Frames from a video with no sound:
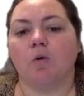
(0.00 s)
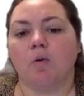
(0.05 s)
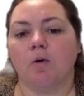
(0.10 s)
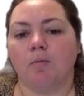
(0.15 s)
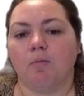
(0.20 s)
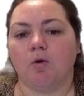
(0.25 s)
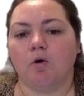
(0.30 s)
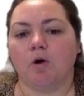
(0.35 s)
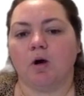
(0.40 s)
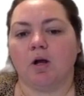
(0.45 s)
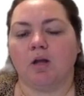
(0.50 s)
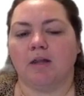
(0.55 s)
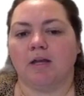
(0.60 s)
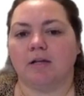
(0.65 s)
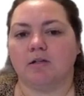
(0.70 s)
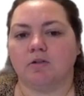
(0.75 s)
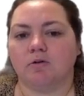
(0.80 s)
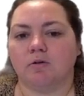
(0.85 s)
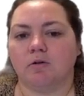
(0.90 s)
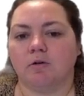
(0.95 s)
or more
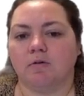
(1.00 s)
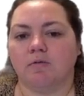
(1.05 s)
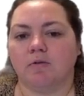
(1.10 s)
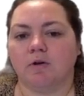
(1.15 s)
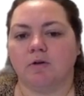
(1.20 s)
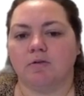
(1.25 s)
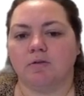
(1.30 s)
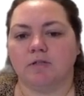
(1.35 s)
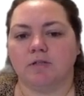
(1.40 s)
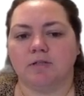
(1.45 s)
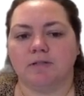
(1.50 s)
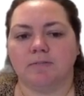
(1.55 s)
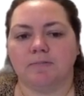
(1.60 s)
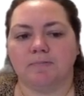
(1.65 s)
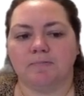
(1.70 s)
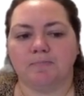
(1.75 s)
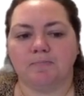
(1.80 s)
electoral votes.